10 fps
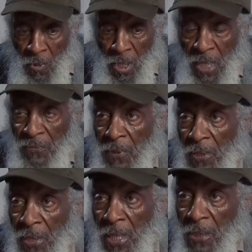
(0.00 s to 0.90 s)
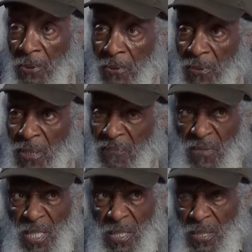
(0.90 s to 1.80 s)
We'd like for you to counsel. I say,
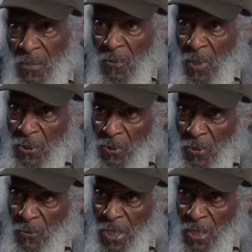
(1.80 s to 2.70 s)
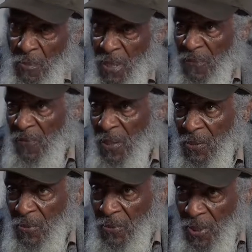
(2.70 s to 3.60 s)
fuck you, why don't you go get the motherfucker
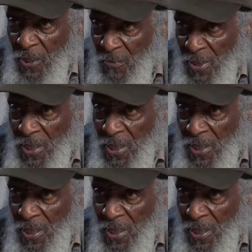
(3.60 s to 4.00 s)
who's gonna kill